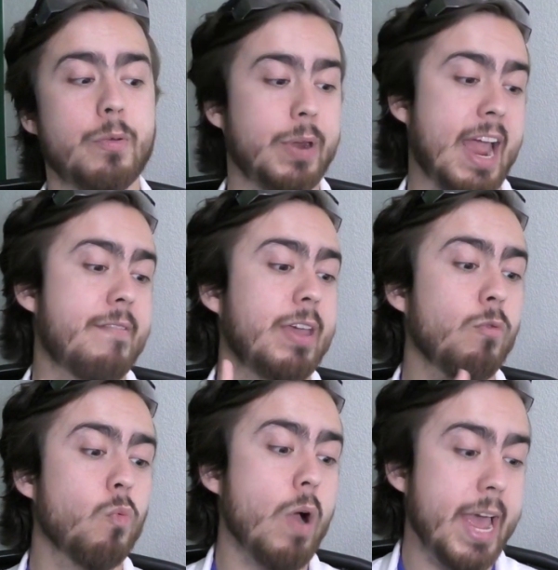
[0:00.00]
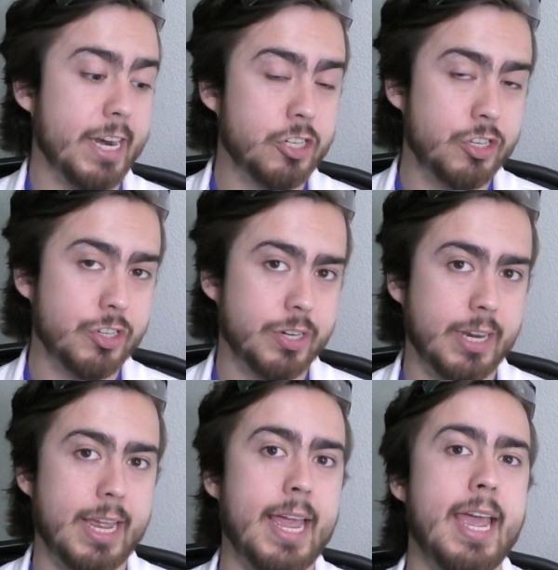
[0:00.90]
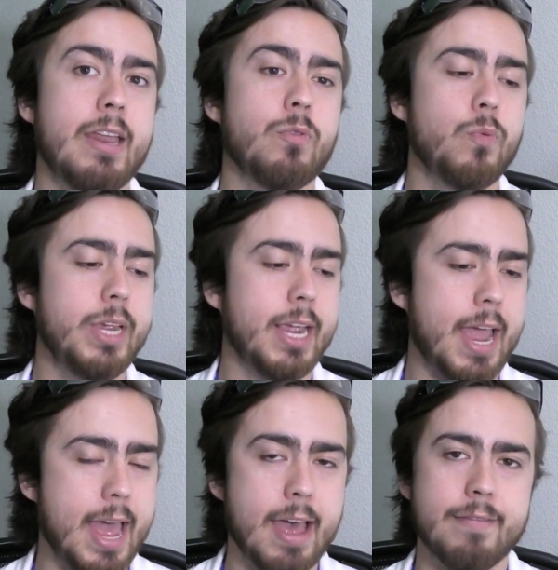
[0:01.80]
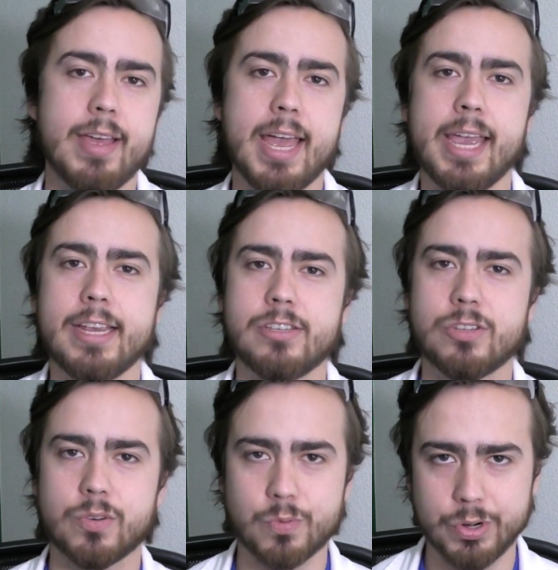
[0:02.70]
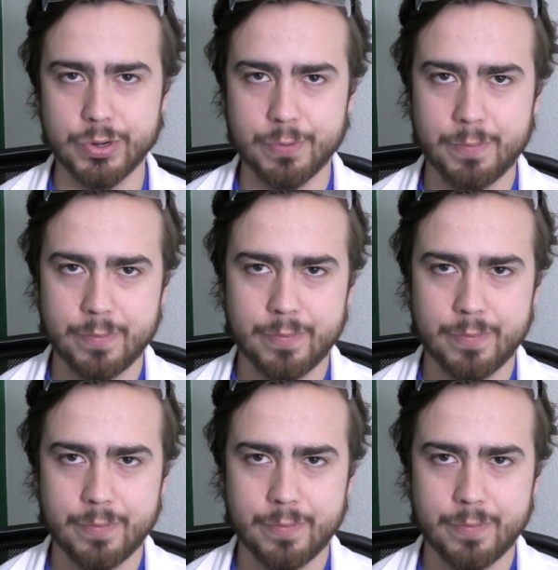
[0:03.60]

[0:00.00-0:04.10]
Then we have a wedge, and we have a screw.